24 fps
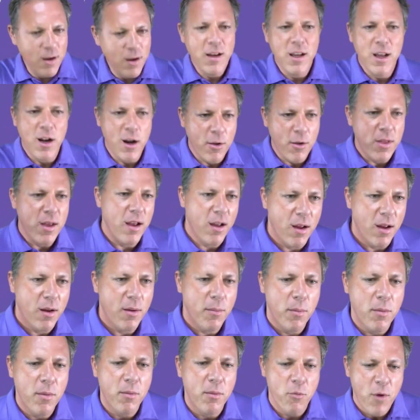you know
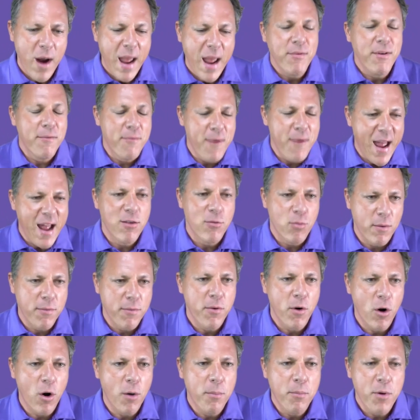the Raving fans
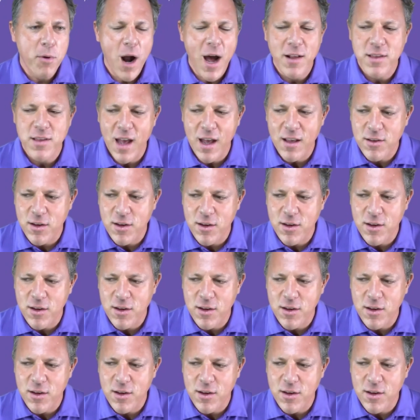referral process.